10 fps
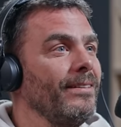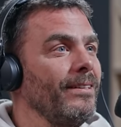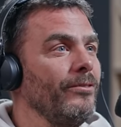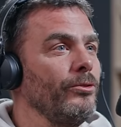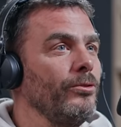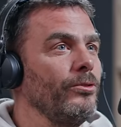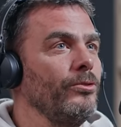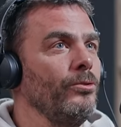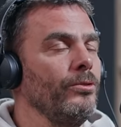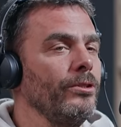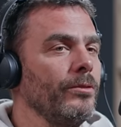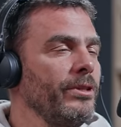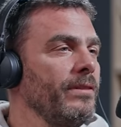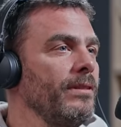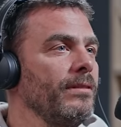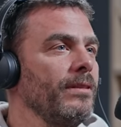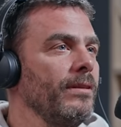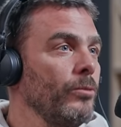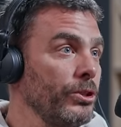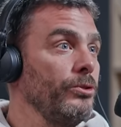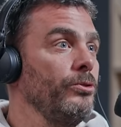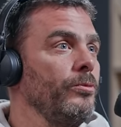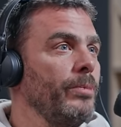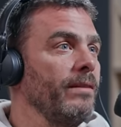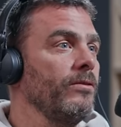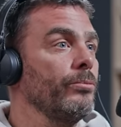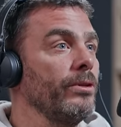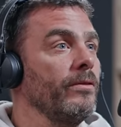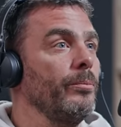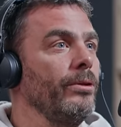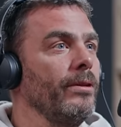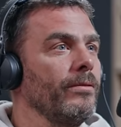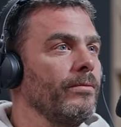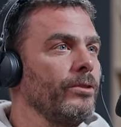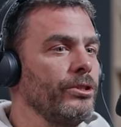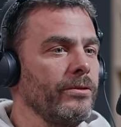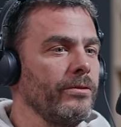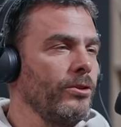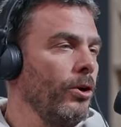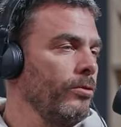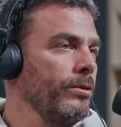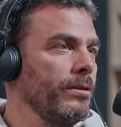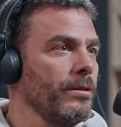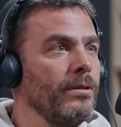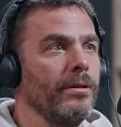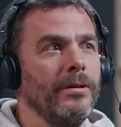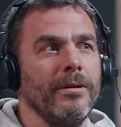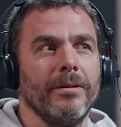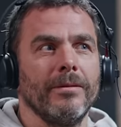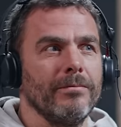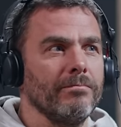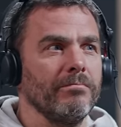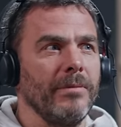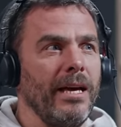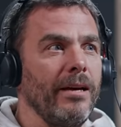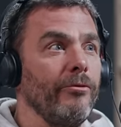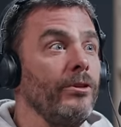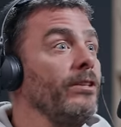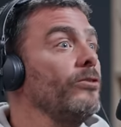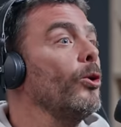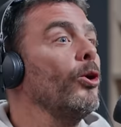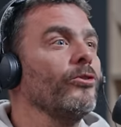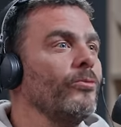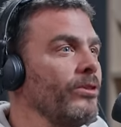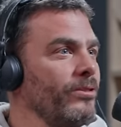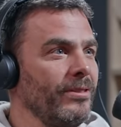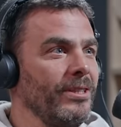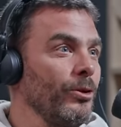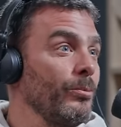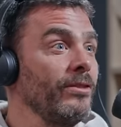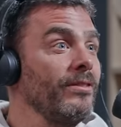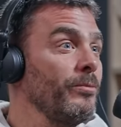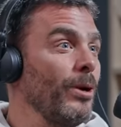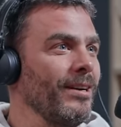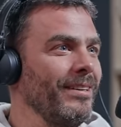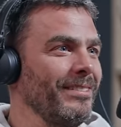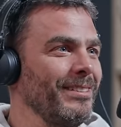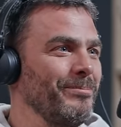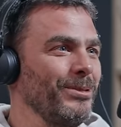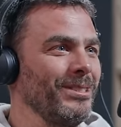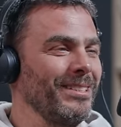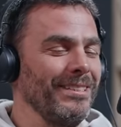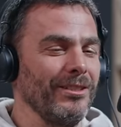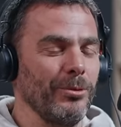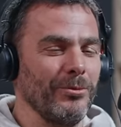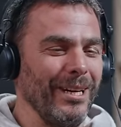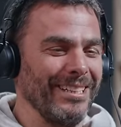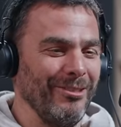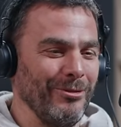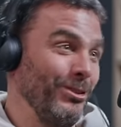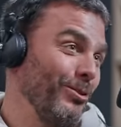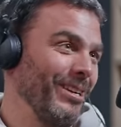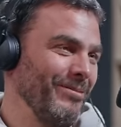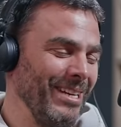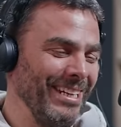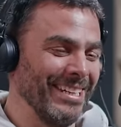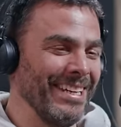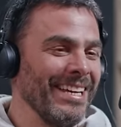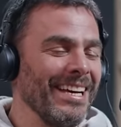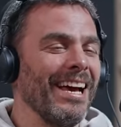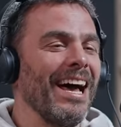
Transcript: If you do your business and what you do based on principles, which is don't have liaisons with your business partners, let's right. put it in this perspective, right. you know what I mean? Sure.